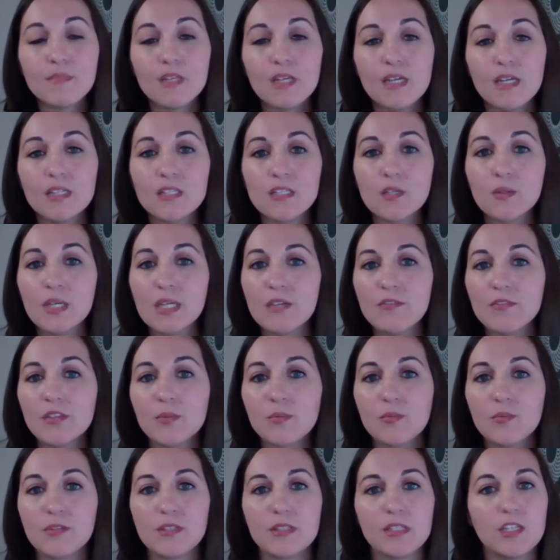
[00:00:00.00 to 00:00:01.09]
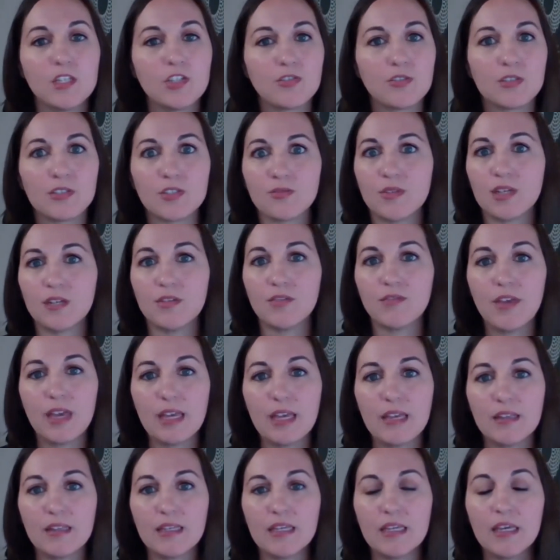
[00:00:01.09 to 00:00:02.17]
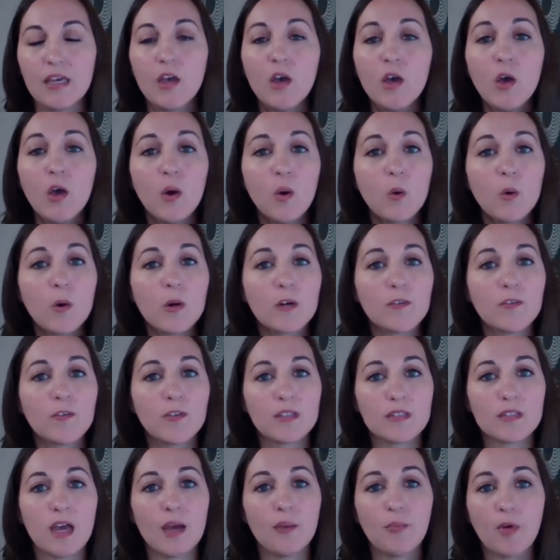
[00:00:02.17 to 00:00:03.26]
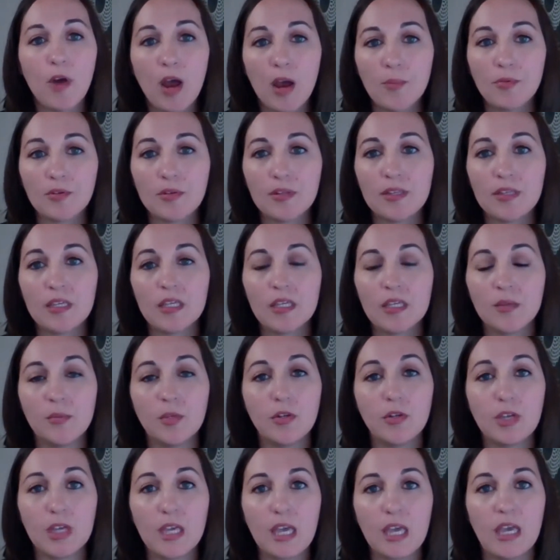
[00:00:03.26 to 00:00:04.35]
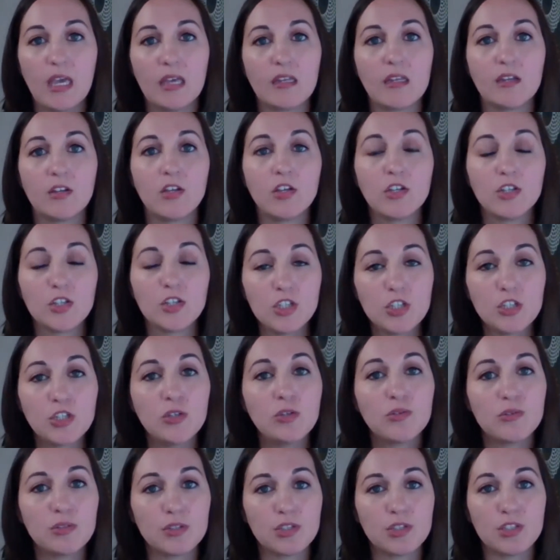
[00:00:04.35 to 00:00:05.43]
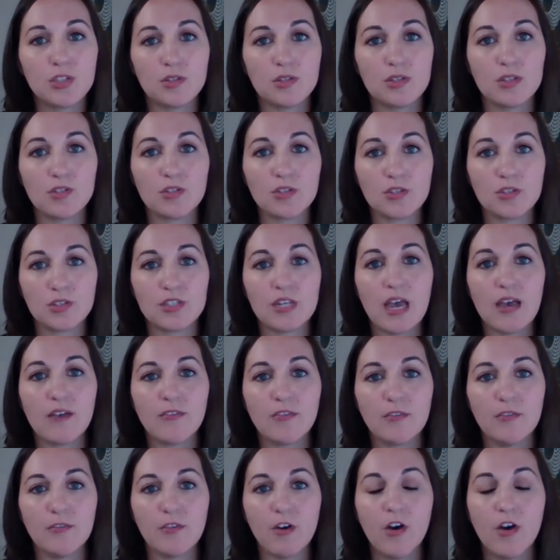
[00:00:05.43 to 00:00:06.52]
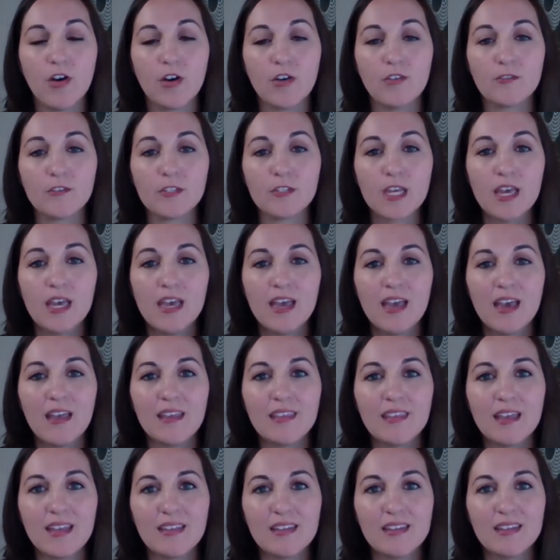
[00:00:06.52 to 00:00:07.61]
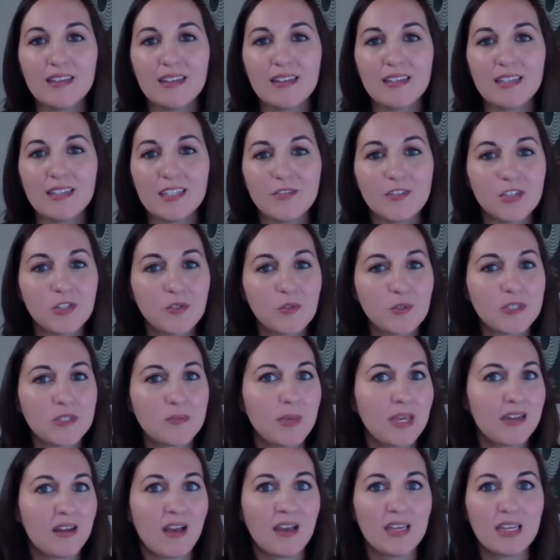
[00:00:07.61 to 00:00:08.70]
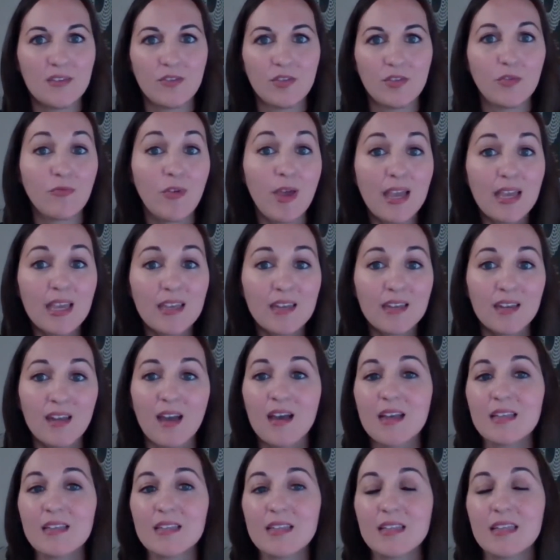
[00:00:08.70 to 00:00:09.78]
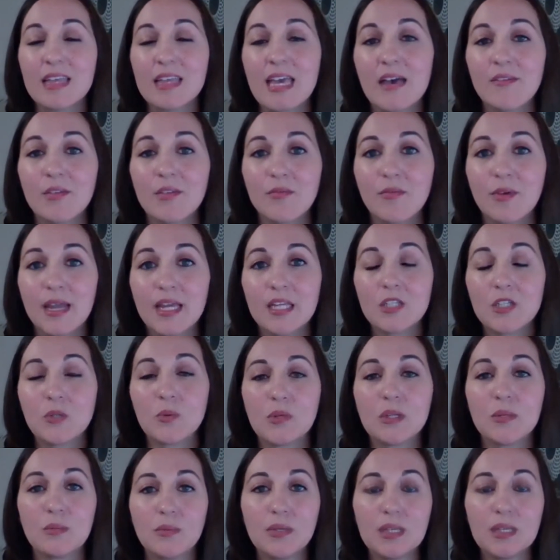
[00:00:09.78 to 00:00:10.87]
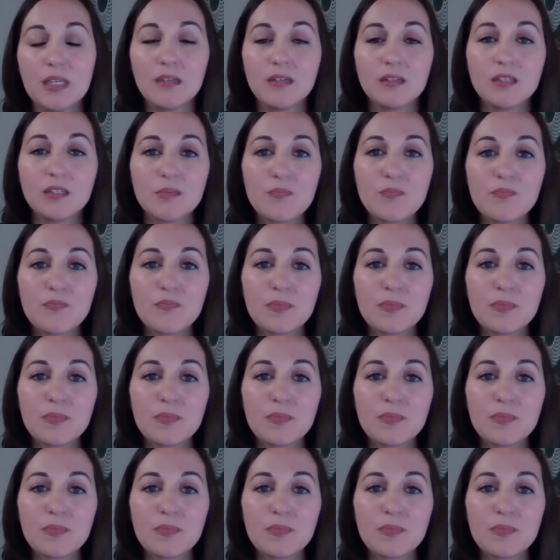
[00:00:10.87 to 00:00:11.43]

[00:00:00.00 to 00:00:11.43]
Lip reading: And so if the procedure is written vaguely, or if it's not properly communicated to the students or staff involved, then individuals may not even recognize that they have a right to an appeal.